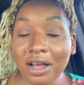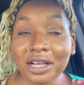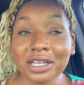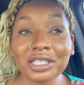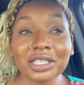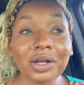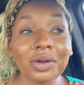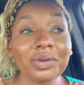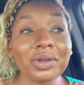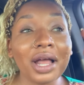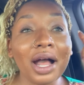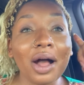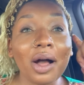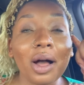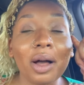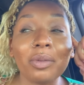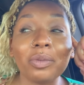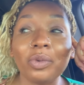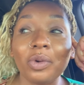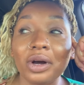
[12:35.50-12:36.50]
So
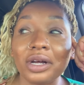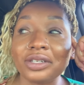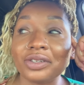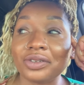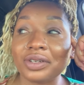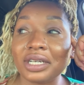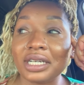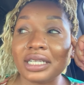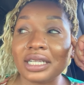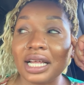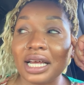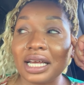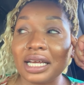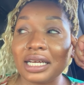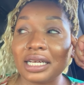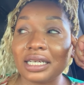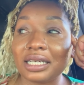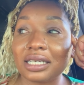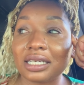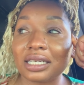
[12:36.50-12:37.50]
now I'm wondering,
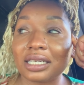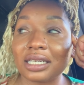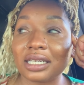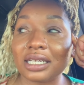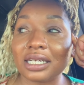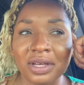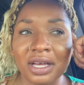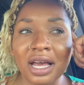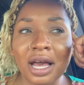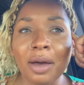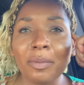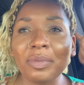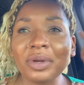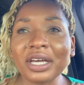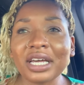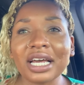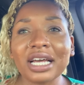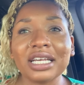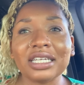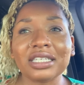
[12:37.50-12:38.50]
like,
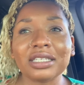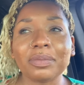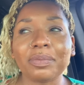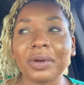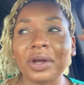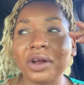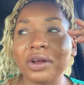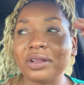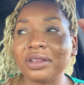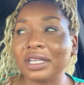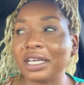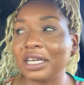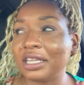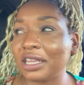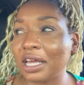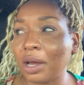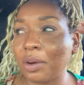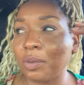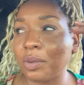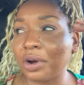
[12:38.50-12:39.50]
because apparently
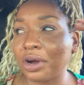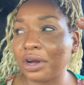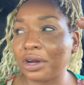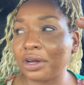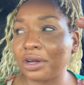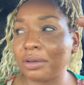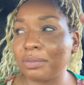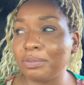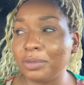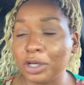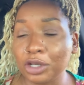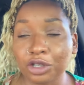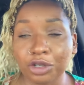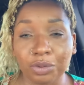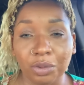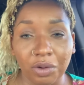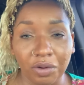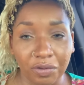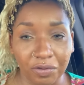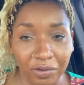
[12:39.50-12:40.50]
they weren't
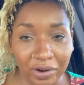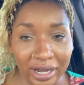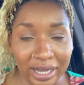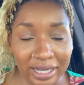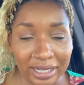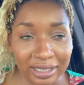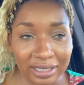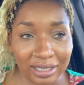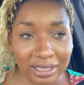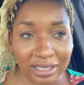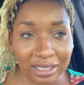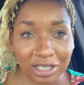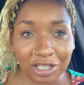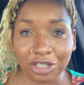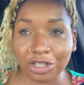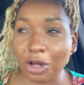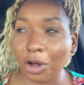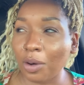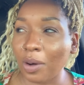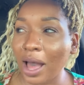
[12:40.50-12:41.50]
mutual friends.
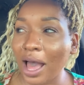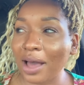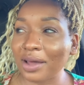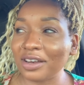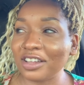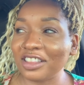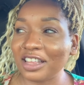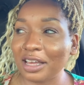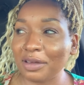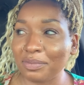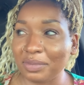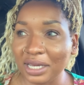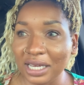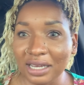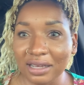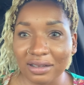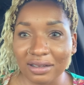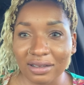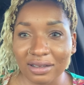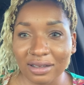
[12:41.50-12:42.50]
So how did they
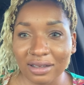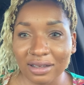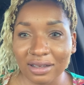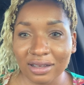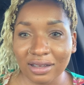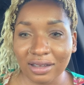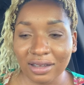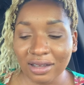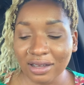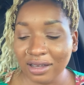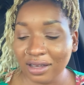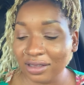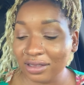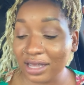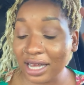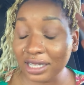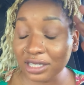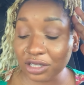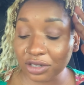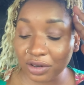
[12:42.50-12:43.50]
meet?
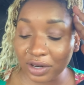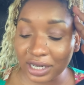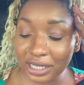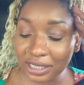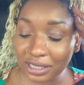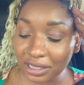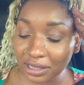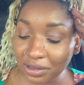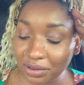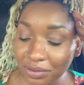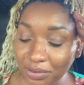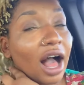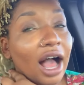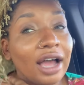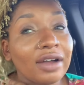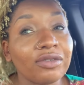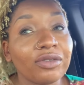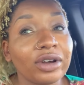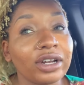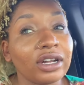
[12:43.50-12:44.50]
That's crazy.
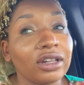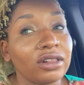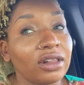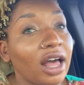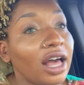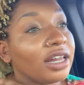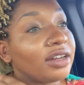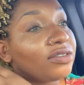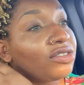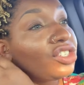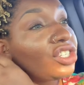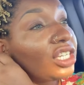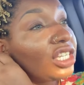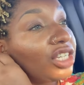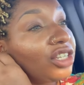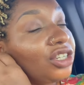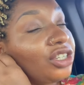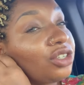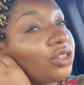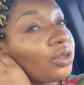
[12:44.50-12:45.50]
I've read a lot of
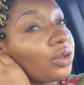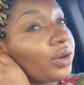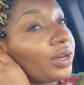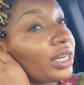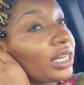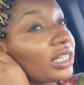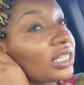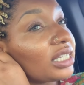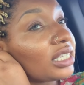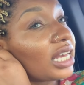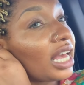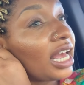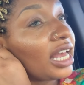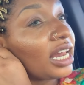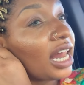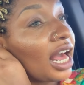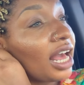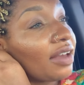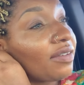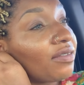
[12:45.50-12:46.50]
cheating stories and
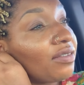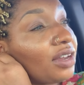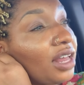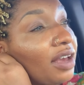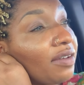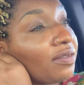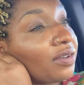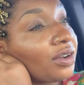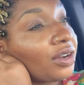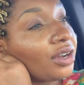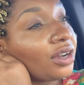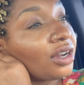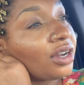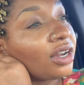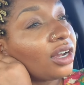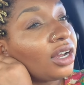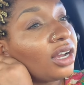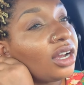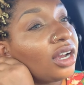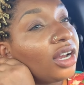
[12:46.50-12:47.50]
I've never
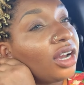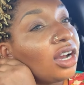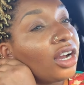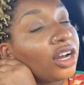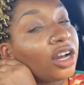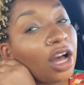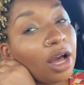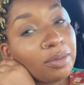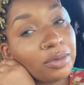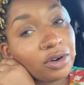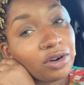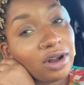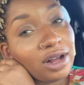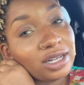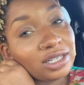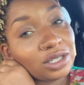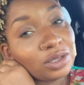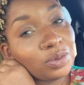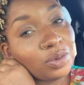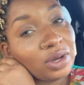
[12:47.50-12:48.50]
come
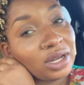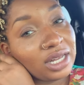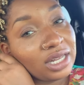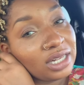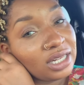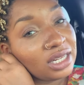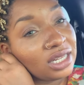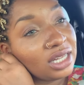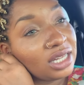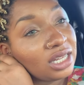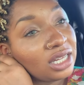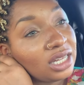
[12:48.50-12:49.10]
across one